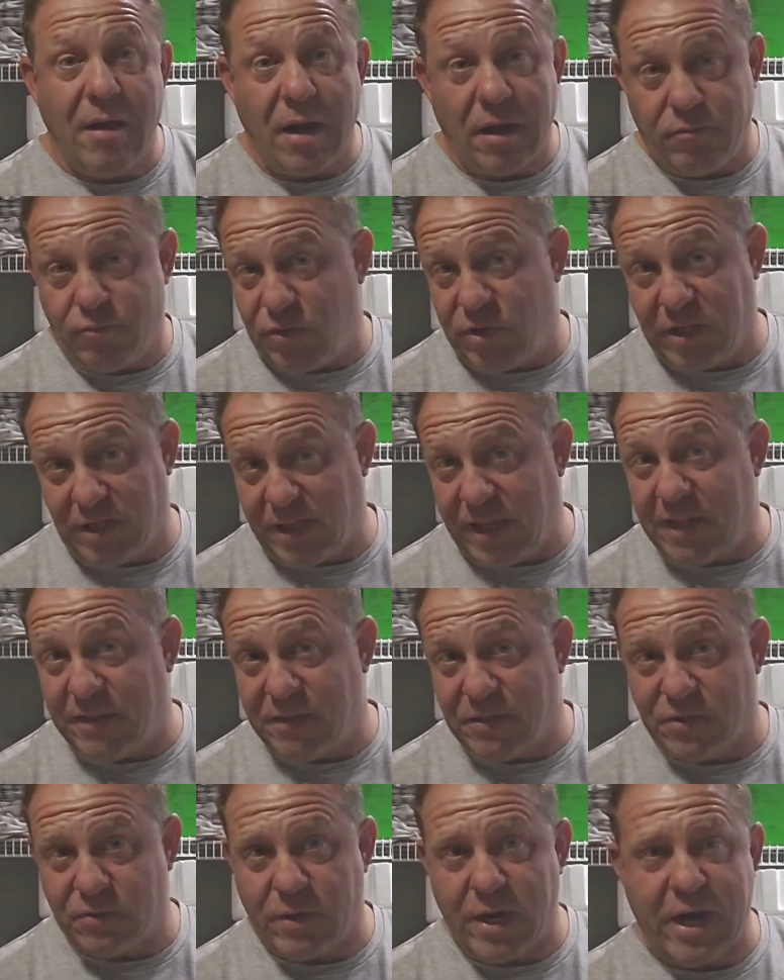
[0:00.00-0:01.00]
I really like
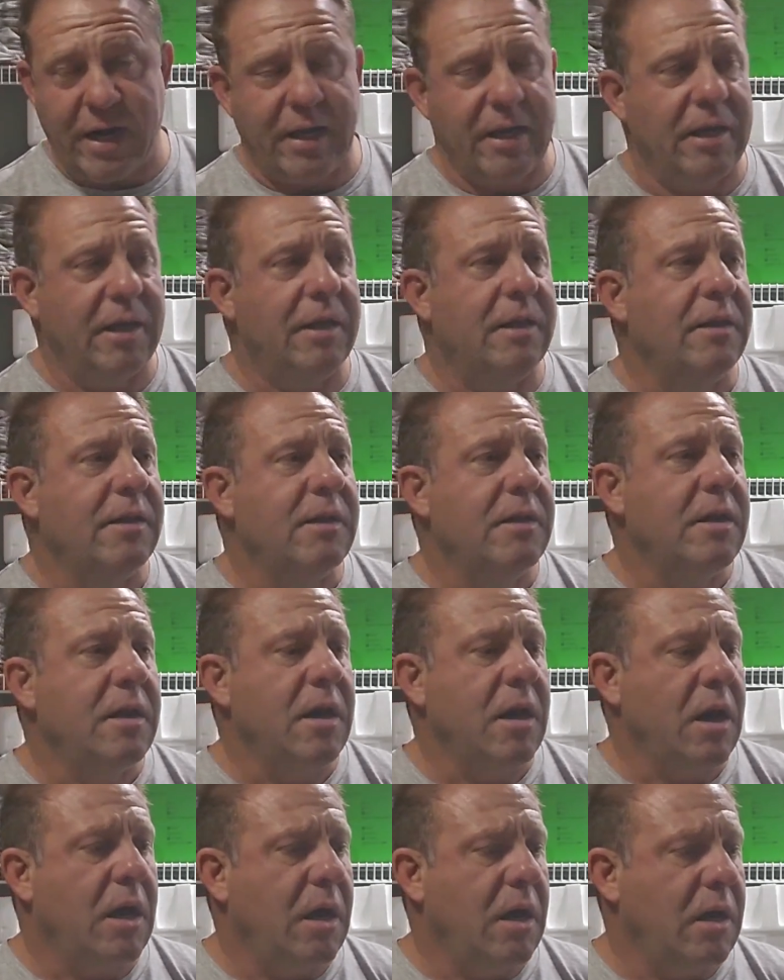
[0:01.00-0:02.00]
this racket.
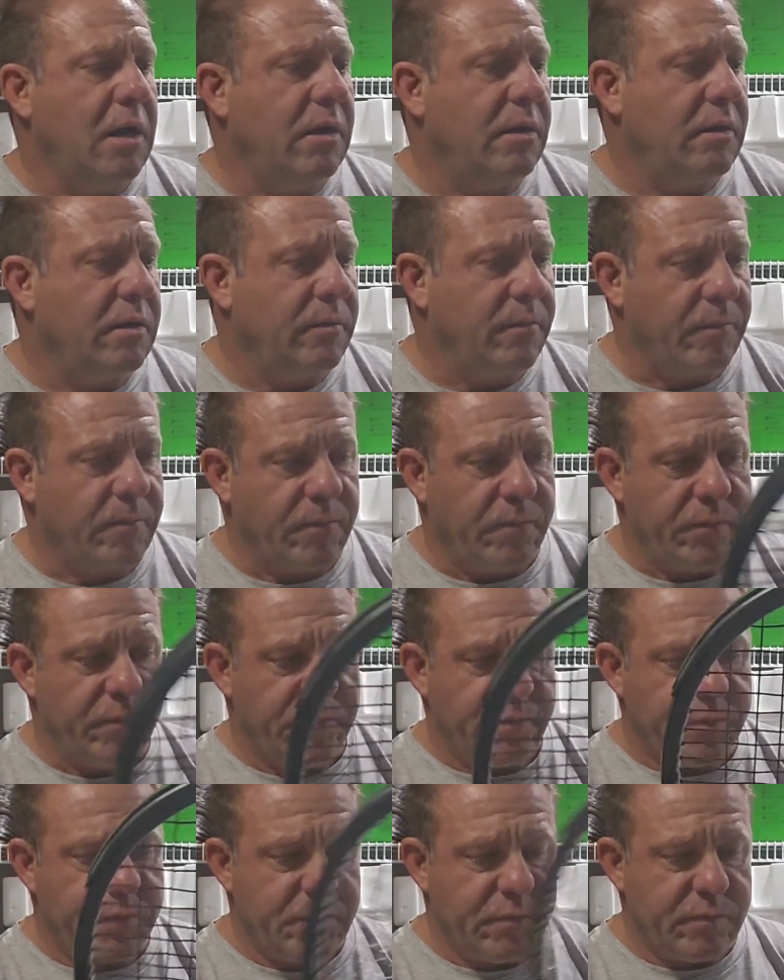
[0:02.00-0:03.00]
And
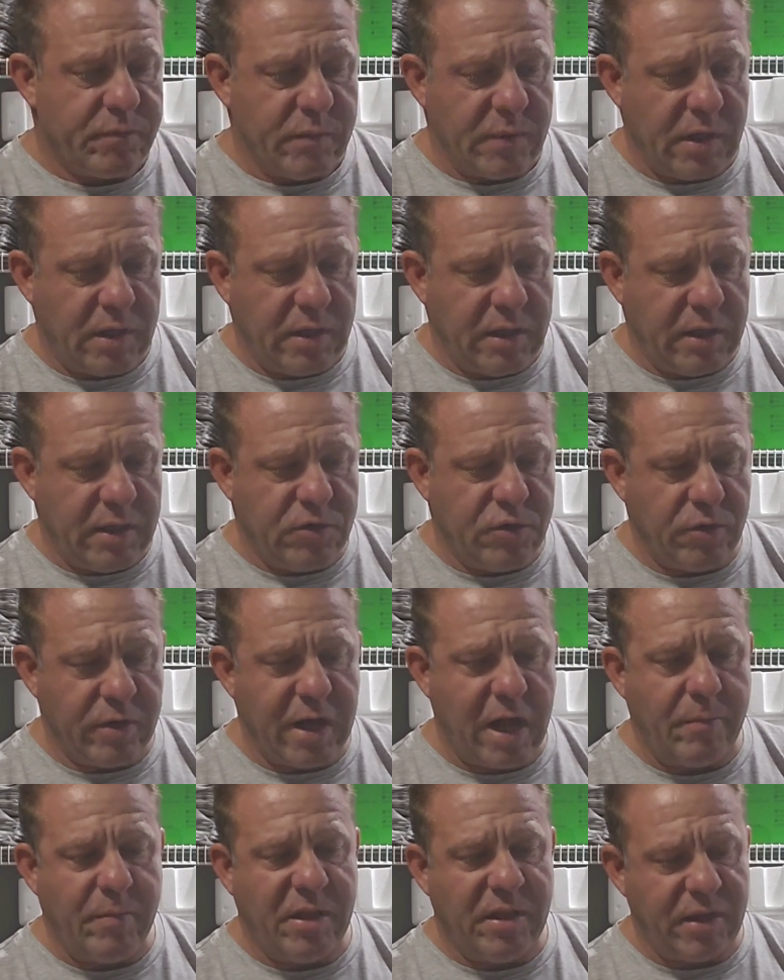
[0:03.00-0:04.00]
so it
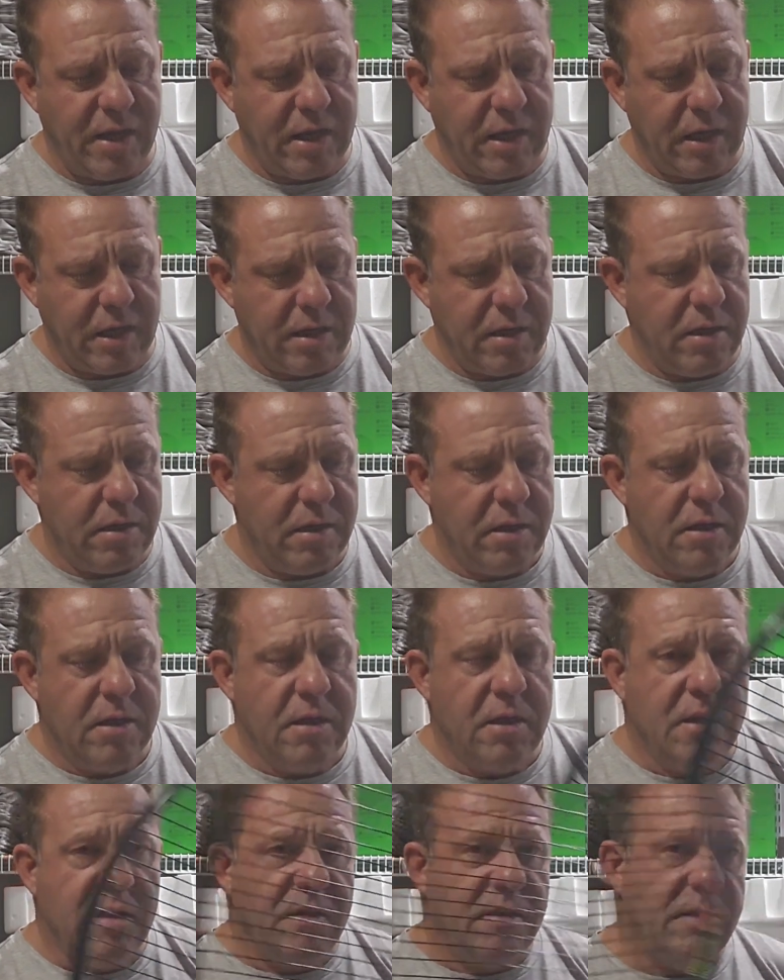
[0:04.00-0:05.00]
got me thinking,
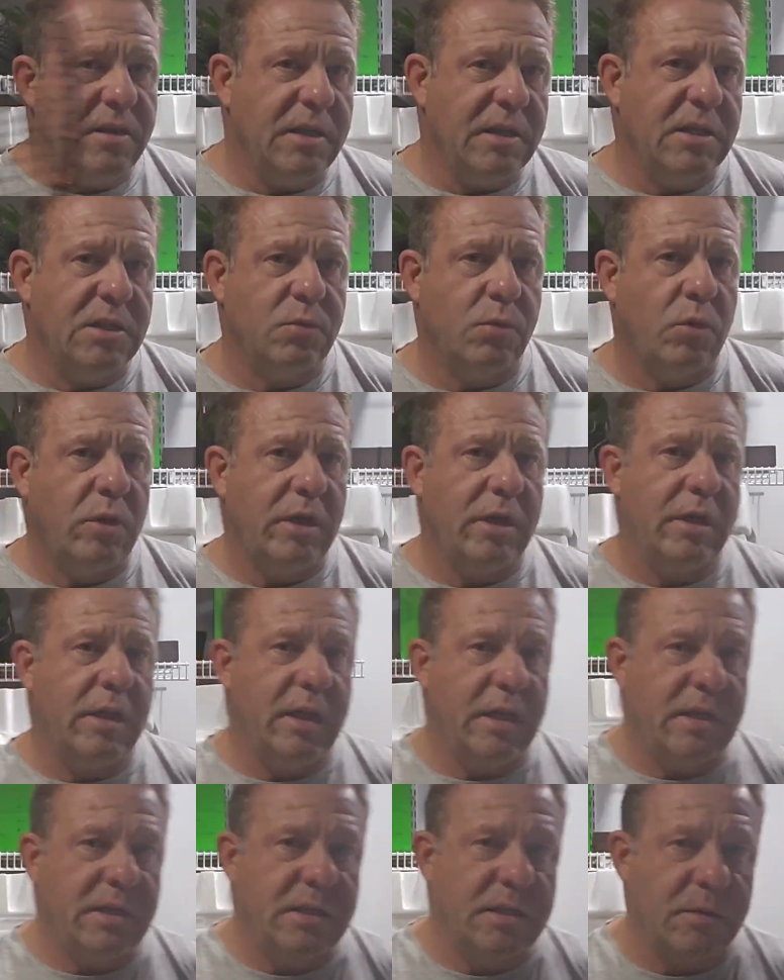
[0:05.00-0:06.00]
this one
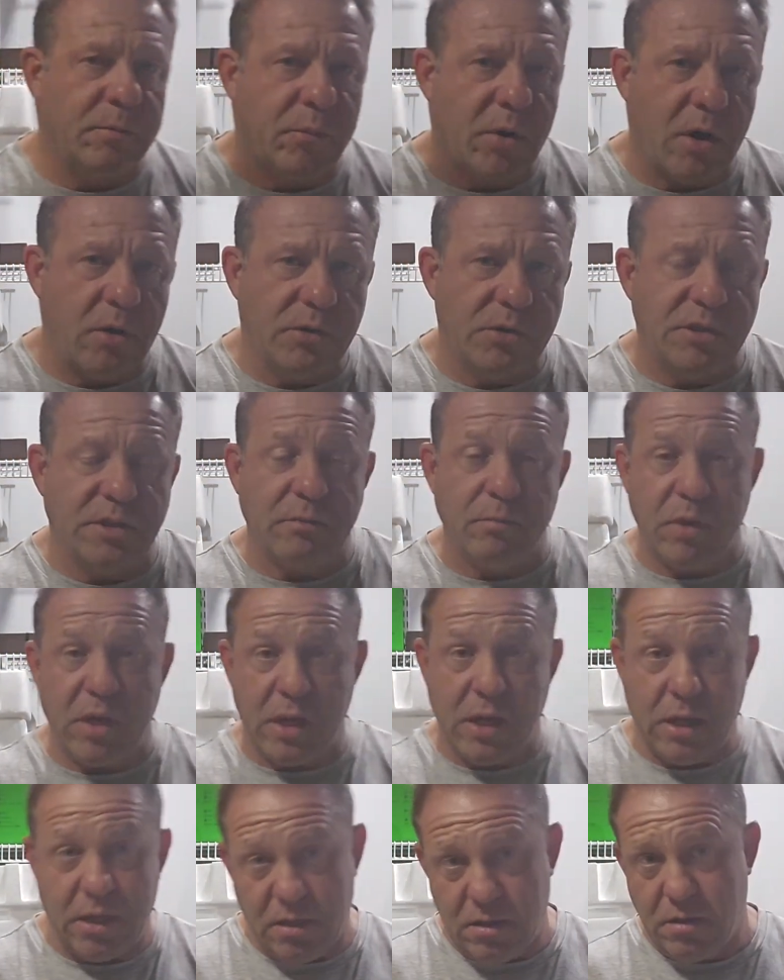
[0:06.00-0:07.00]
is supposed to
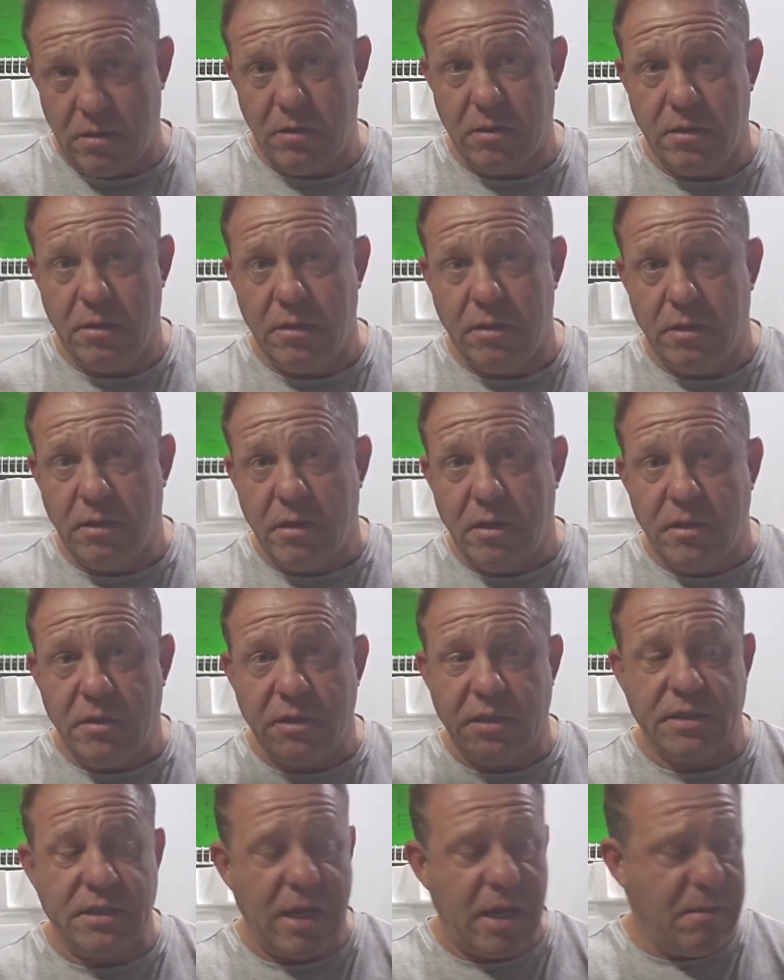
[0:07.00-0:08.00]
be
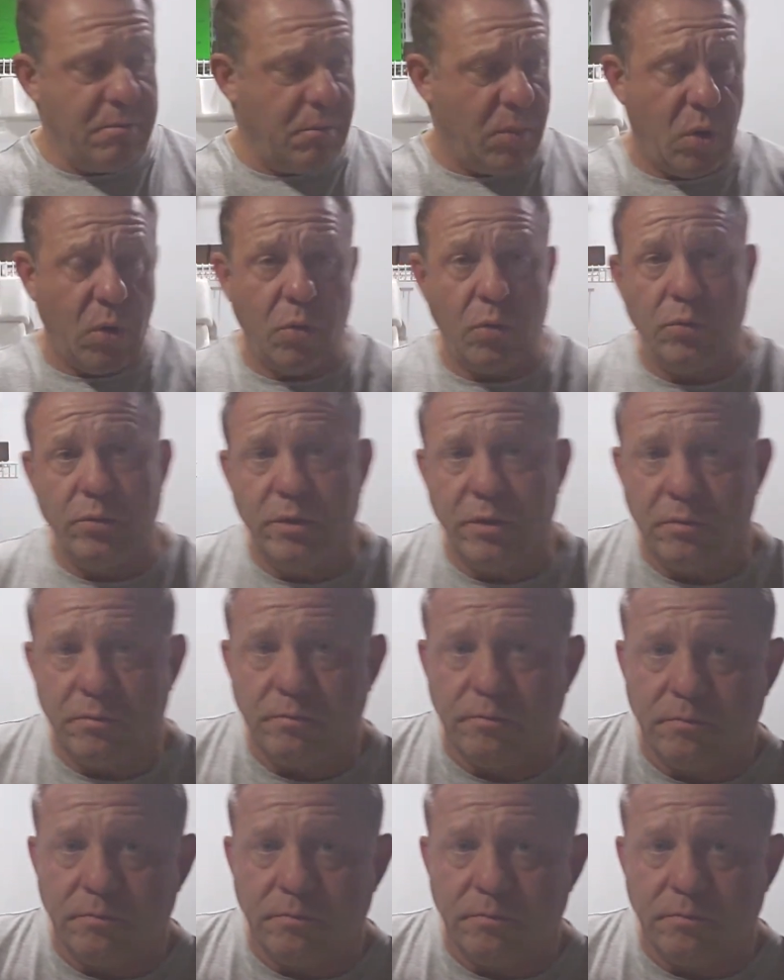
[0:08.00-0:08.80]
the same mold